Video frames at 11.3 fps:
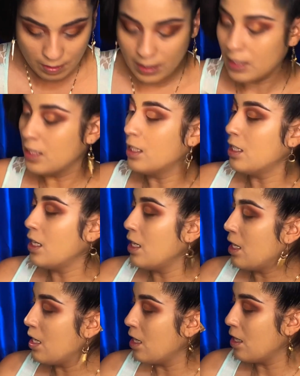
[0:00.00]
Just this shade
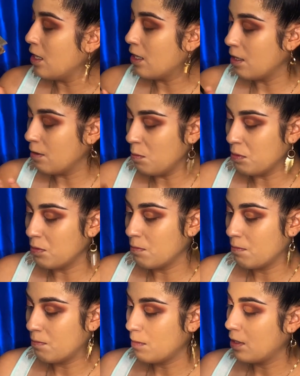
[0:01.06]
here. Oops.
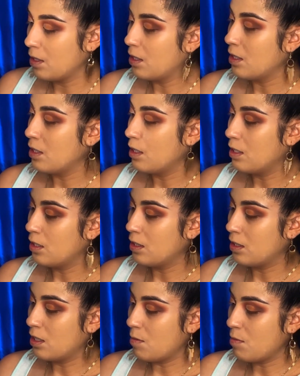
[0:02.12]

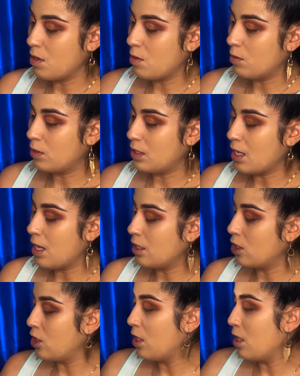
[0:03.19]
So I'm gonna use that
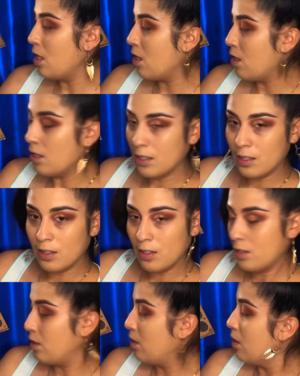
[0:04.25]
shade here.
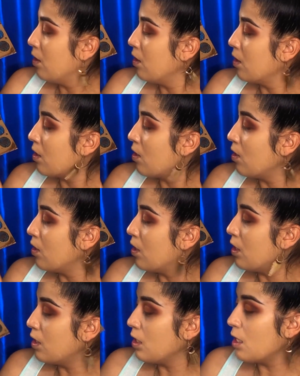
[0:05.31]

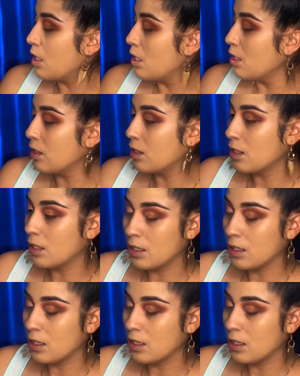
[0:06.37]
Just a Kiss.